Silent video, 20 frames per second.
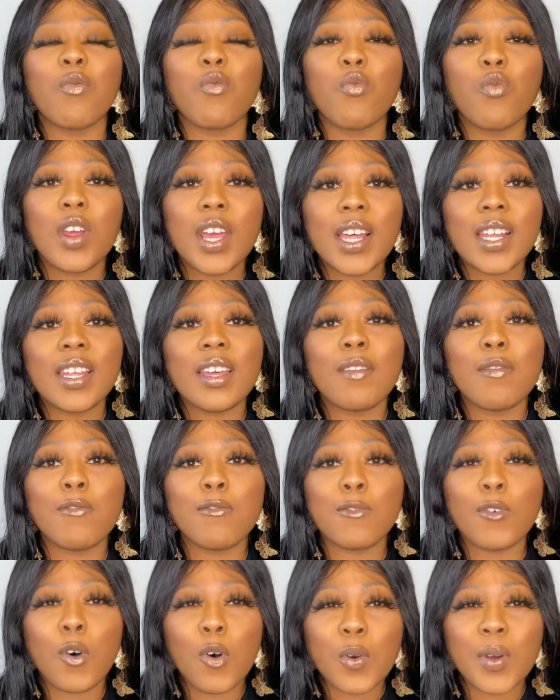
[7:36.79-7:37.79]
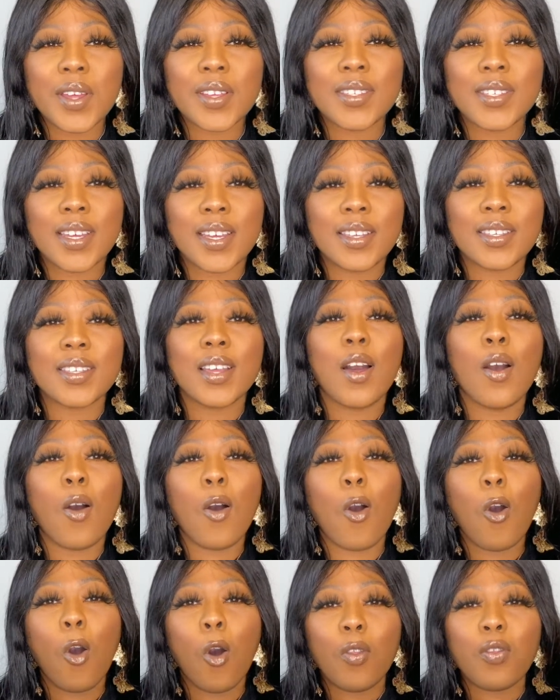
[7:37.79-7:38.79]
really focuses
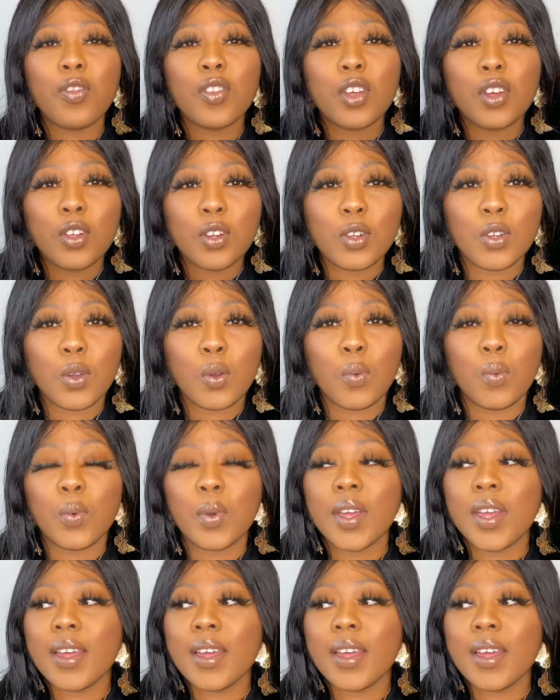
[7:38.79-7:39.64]
on the glute.